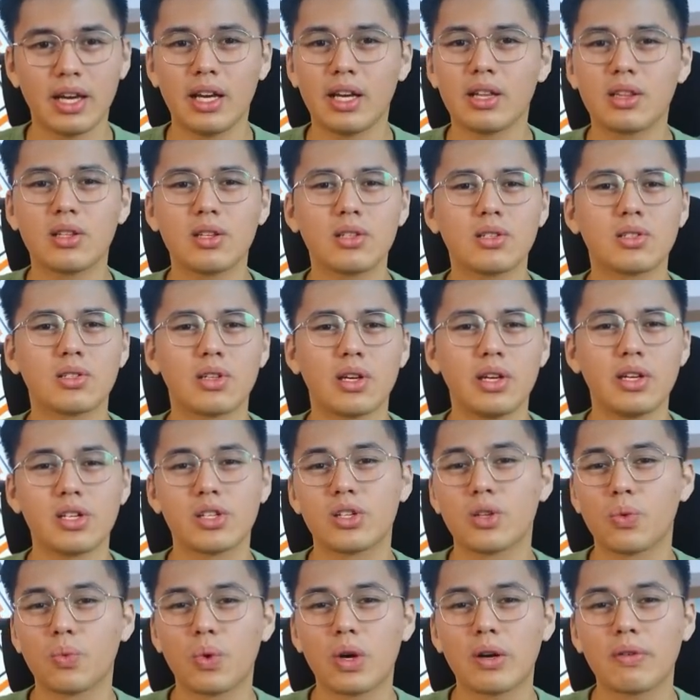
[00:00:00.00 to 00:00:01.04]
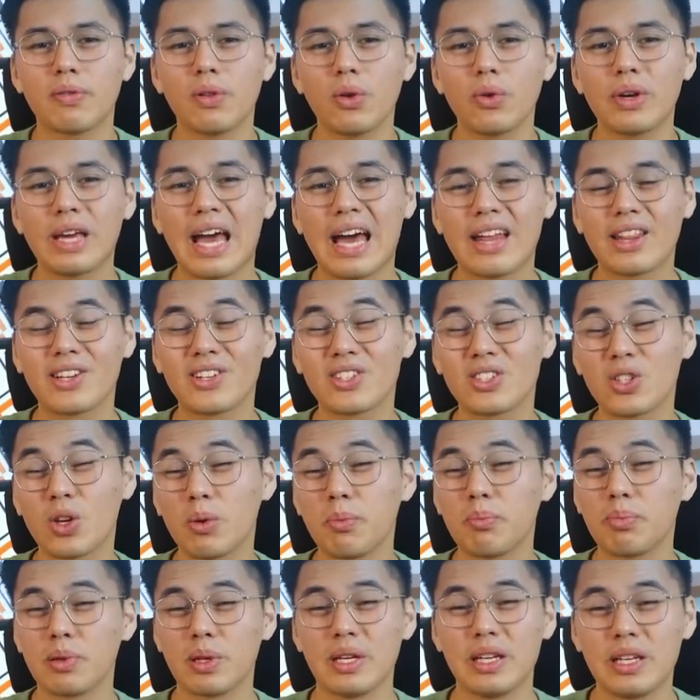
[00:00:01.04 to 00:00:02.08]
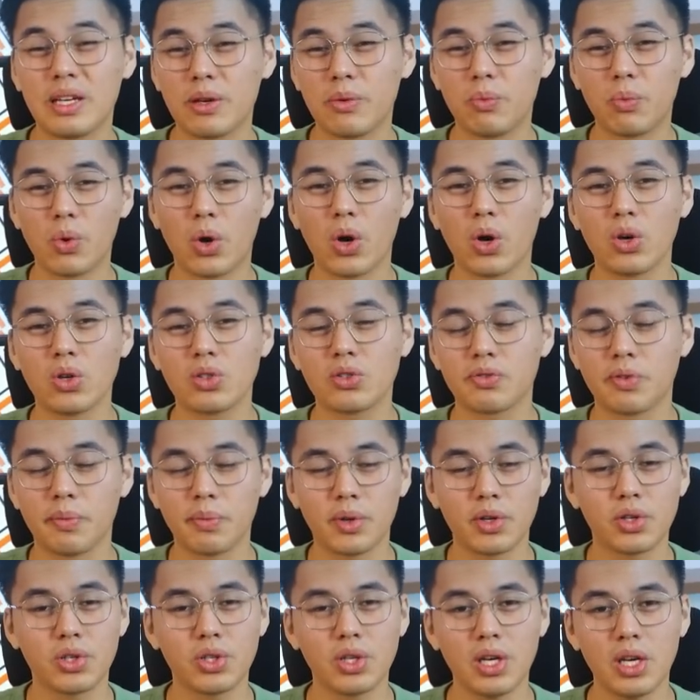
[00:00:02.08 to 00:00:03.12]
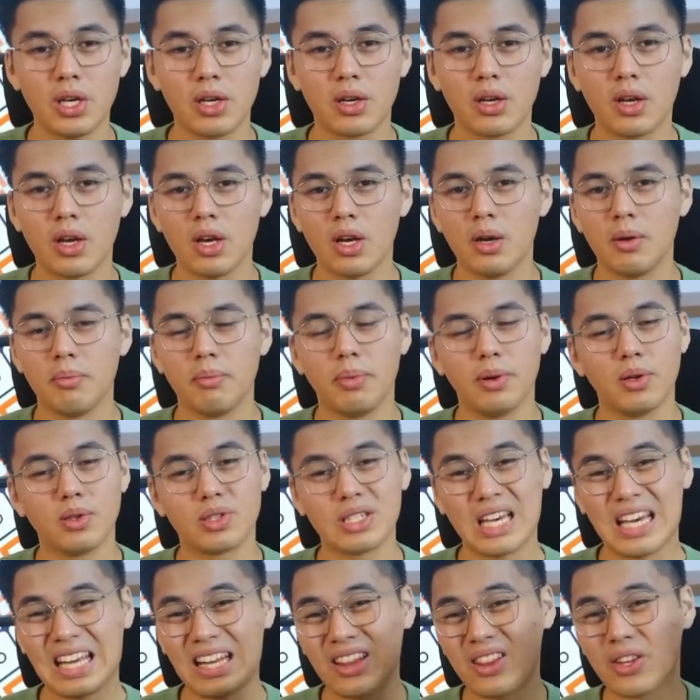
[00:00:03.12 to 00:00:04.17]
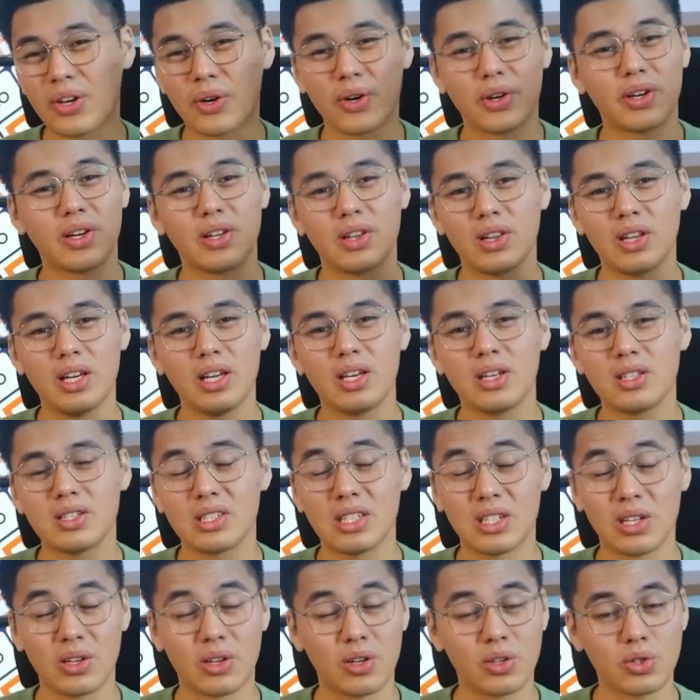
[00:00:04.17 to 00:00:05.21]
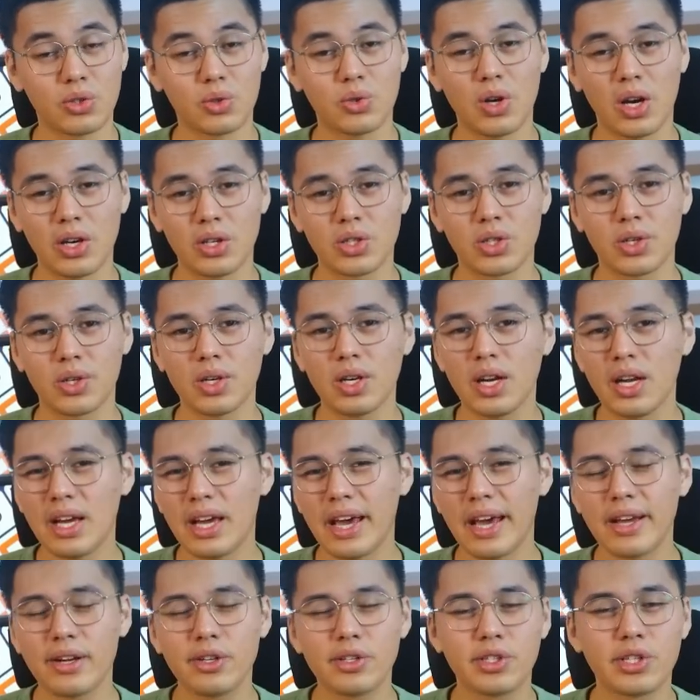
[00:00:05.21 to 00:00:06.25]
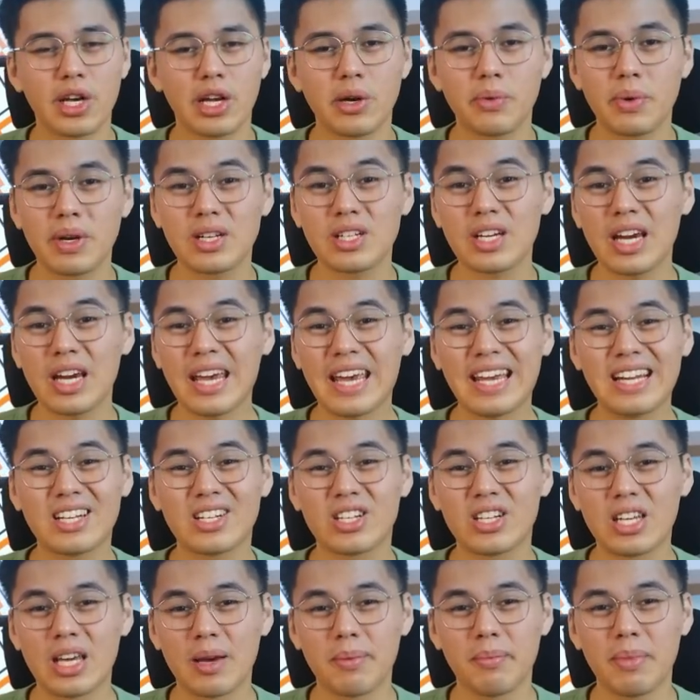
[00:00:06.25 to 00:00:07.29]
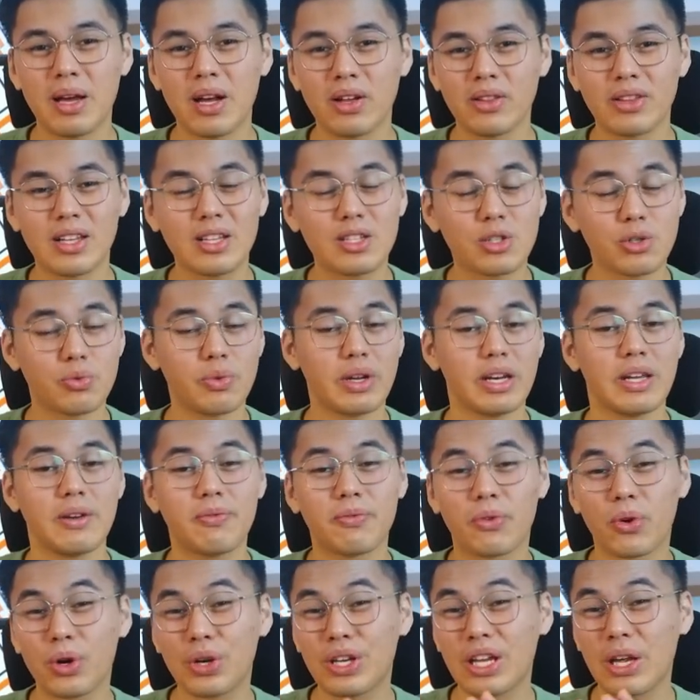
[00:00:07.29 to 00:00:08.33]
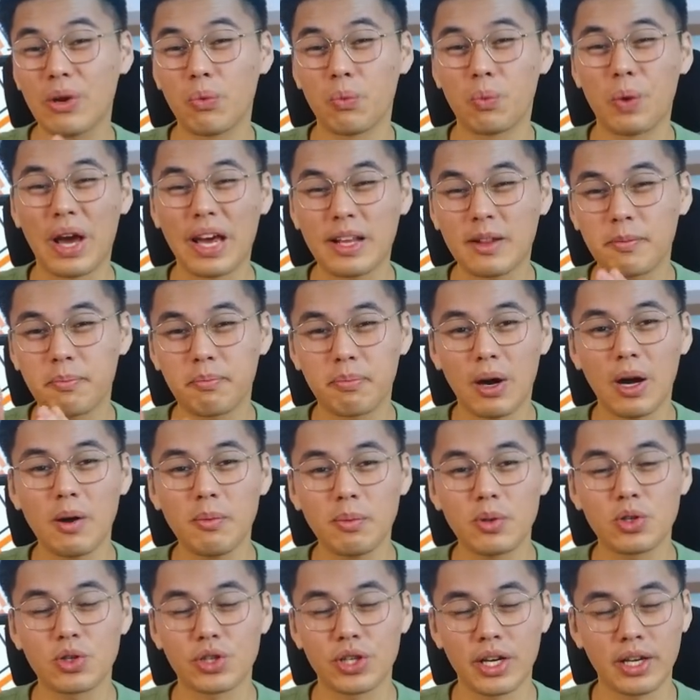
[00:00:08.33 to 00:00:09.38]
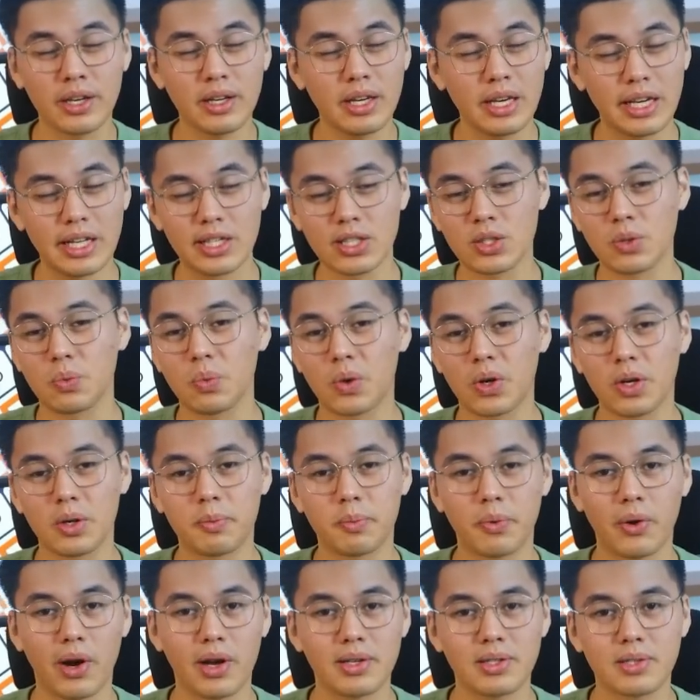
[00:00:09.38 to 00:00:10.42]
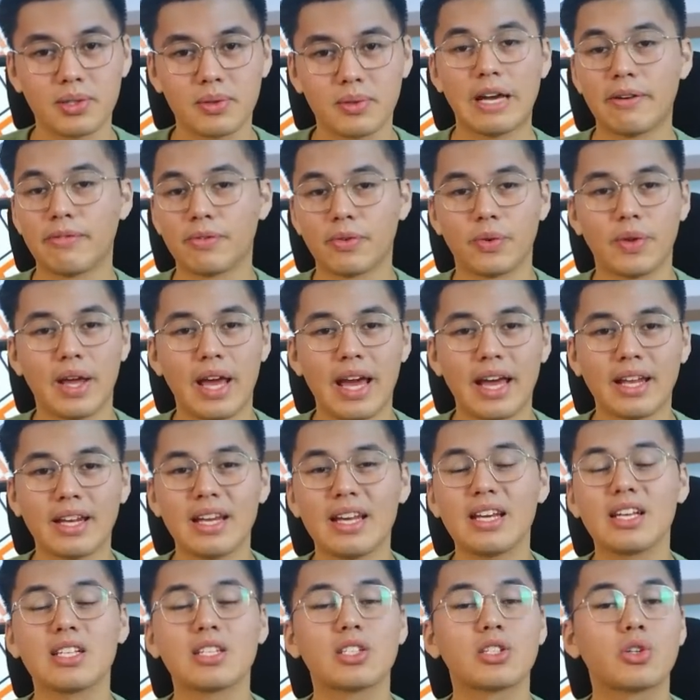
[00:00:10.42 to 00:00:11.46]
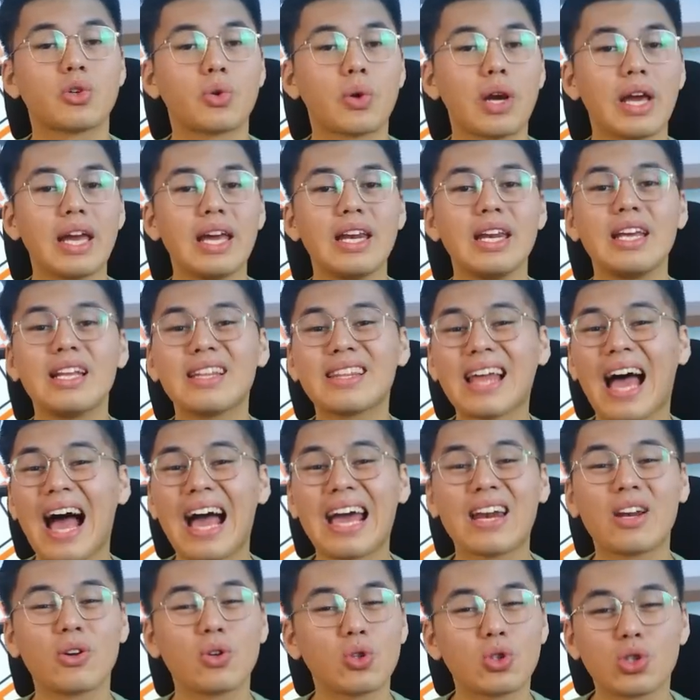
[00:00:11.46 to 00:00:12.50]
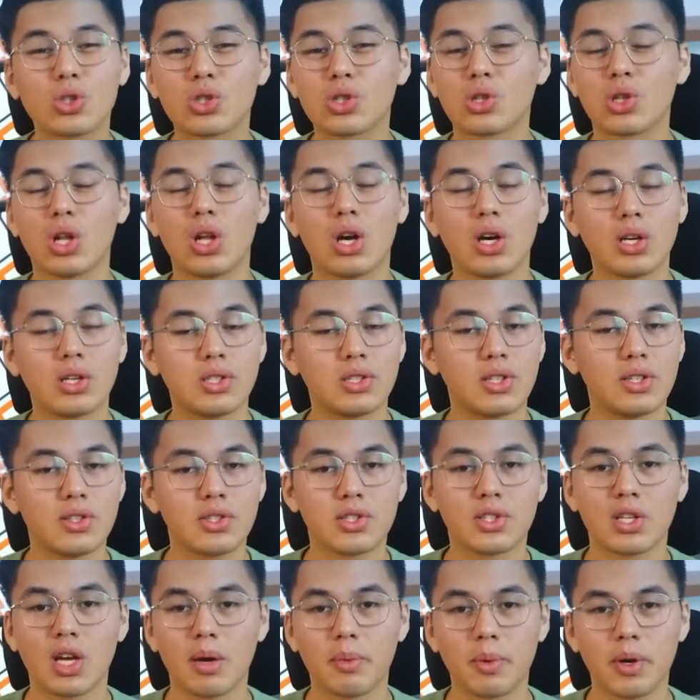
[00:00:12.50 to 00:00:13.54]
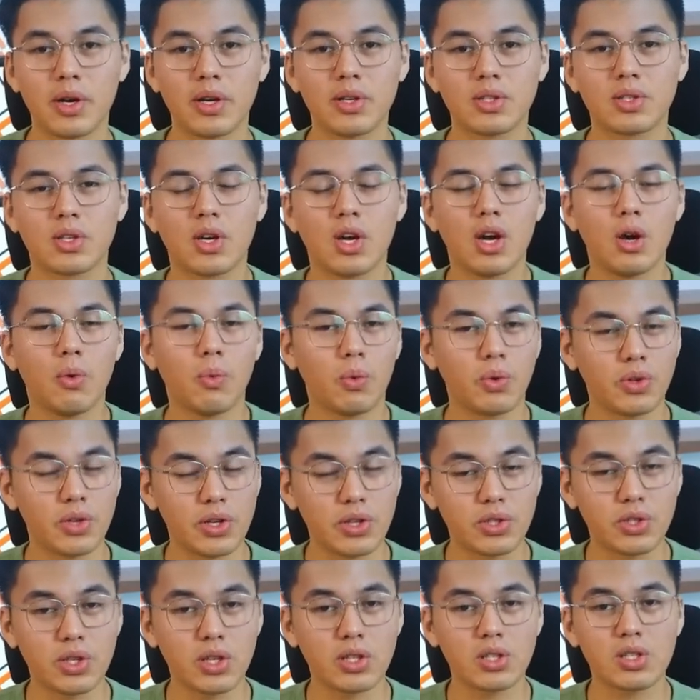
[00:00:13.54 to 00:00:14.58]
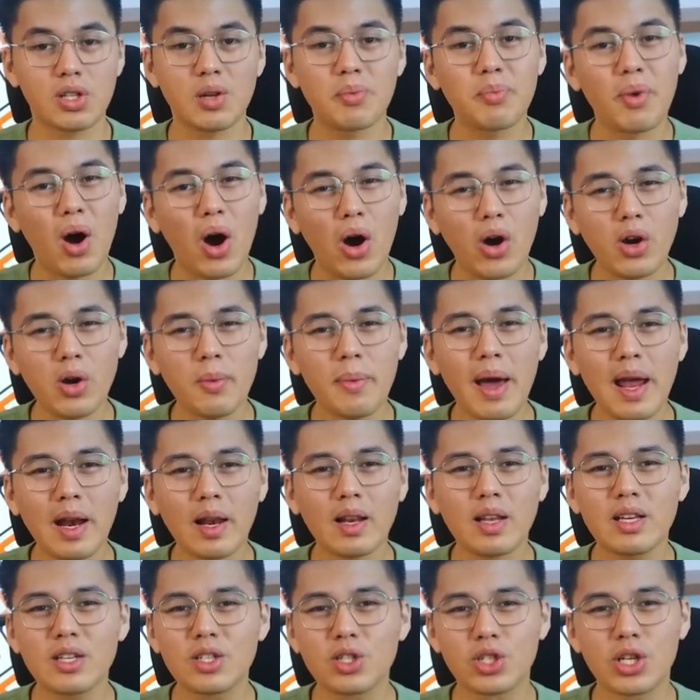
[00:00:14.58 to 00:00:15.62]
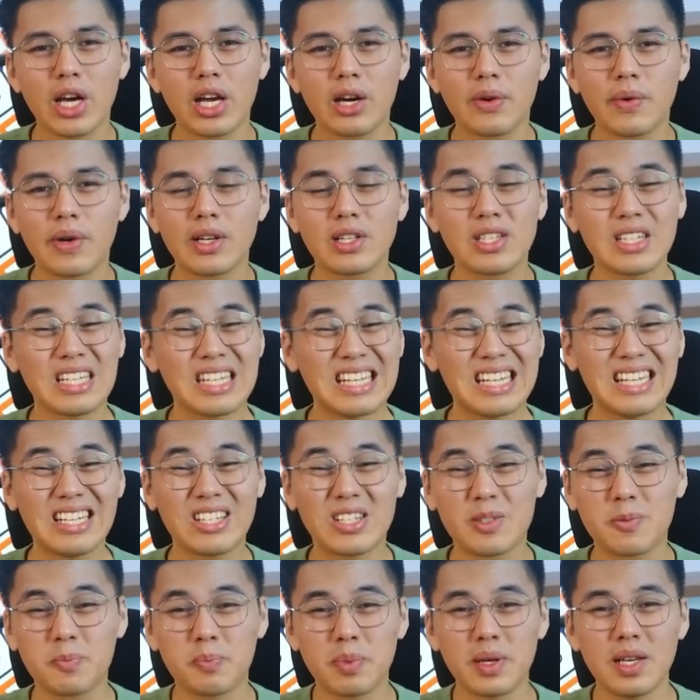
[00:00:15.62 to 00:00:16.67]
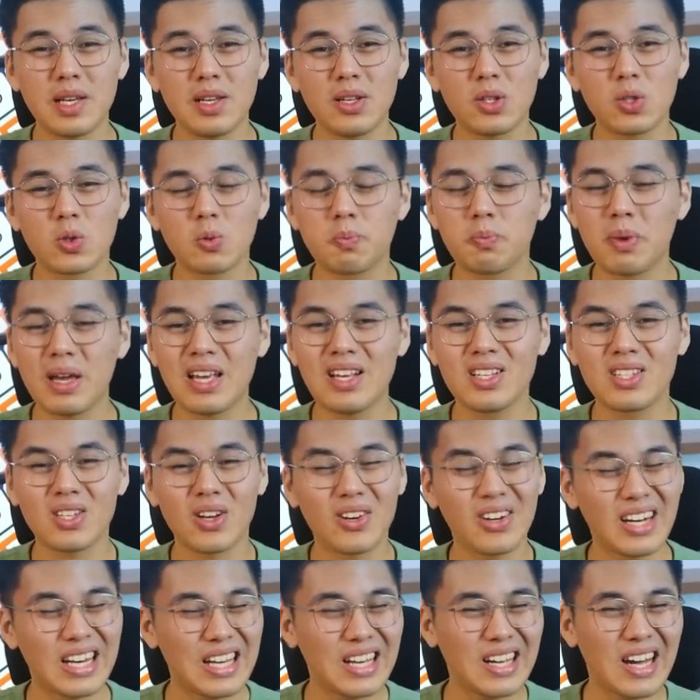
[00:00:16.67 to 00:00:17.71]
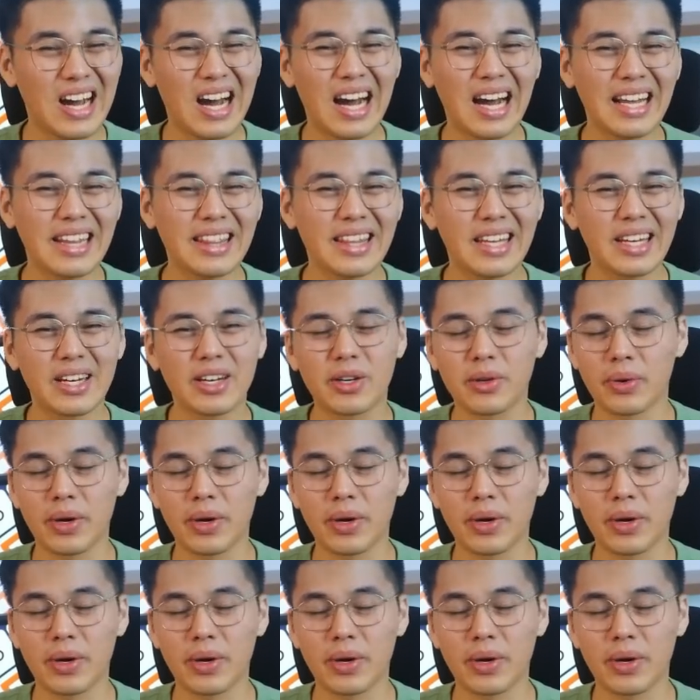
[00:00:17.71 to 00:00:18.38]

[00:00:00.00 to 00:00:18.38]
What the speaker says: At this stage, the workflow gathers completed rows from the sheet, builds internal links into the structure, and generates HTML that's ready for direct publishing into WordPress. After that is creating titles, slugs, and summaries, where the system automatically generates each piece based on the content